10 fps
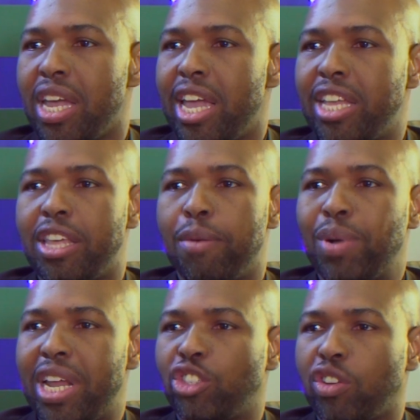in their
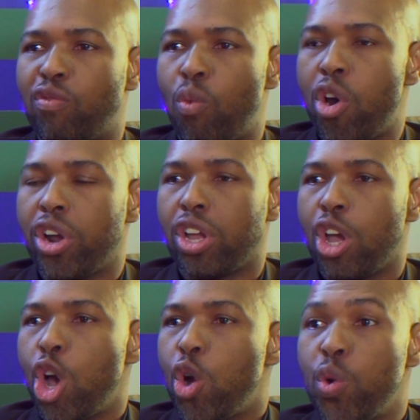place of work?
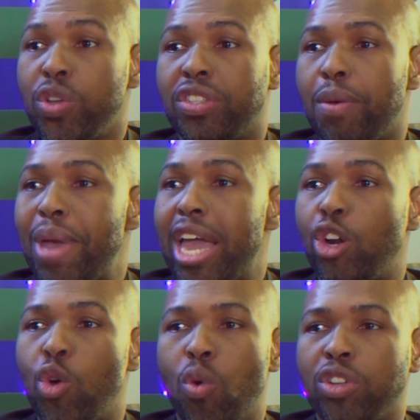Who is the man
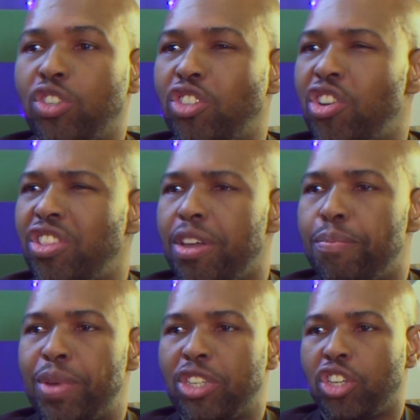who wants to turn their
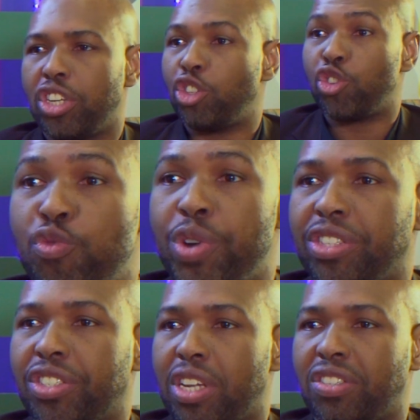ambition into real
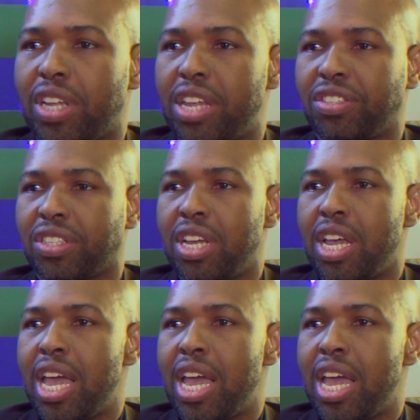success?